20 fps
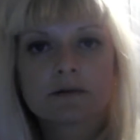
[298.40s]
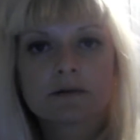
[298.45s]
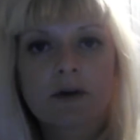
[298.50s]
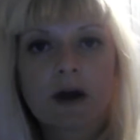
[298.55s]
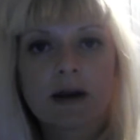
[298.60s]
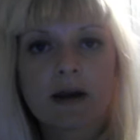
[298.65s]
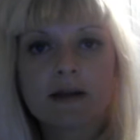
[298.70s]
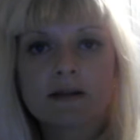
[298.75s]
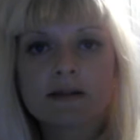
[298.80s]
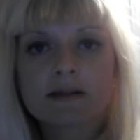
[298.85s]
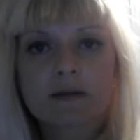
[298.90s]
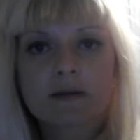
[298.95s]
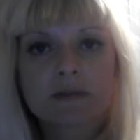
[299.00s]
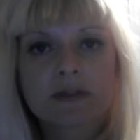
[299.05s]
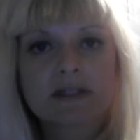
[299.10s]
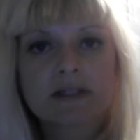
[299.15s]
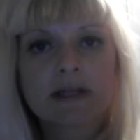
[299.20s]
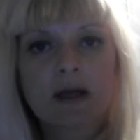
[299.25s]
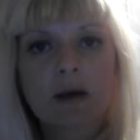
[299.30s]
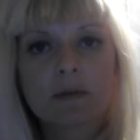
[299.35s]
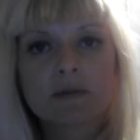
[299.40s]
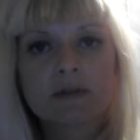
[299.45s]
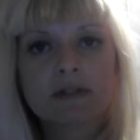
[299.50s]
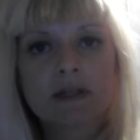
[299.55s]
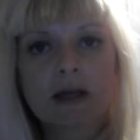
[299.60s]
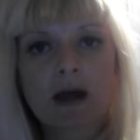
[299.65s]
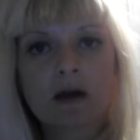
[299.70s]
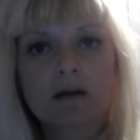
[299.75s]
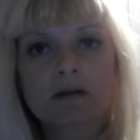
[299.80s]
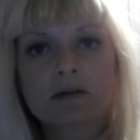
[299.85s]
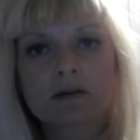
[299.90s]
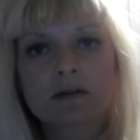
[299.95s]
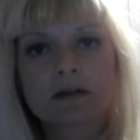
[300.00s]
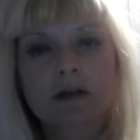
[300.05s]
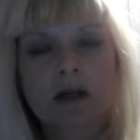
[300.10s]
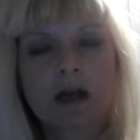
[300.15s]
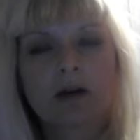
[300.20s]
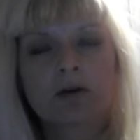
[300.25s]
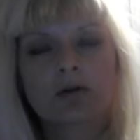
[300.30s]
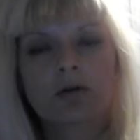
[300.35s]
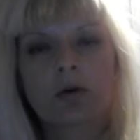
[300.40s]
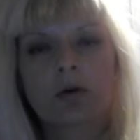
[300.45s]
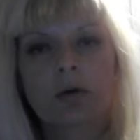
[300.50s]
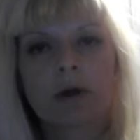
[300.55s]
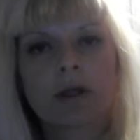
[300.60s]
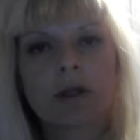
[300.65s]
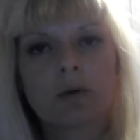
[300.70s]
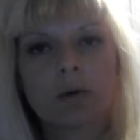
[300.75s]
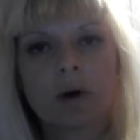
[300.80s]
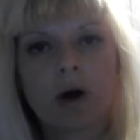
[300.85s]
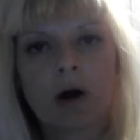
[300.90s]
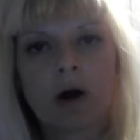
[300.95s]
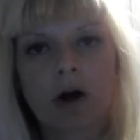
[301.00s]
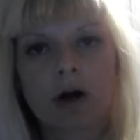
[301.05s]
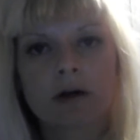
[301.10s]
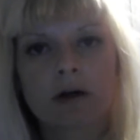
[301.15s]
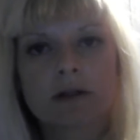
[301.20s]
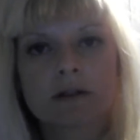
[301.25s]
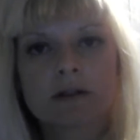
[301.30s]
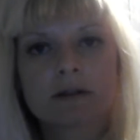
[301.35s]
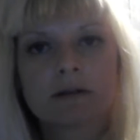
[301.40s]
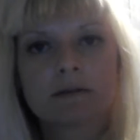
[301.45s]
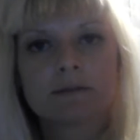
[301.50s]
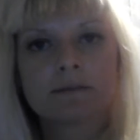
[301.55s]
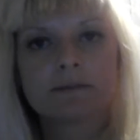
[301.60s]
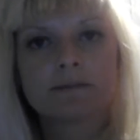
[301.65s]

finding some stem cells and growing you a heart.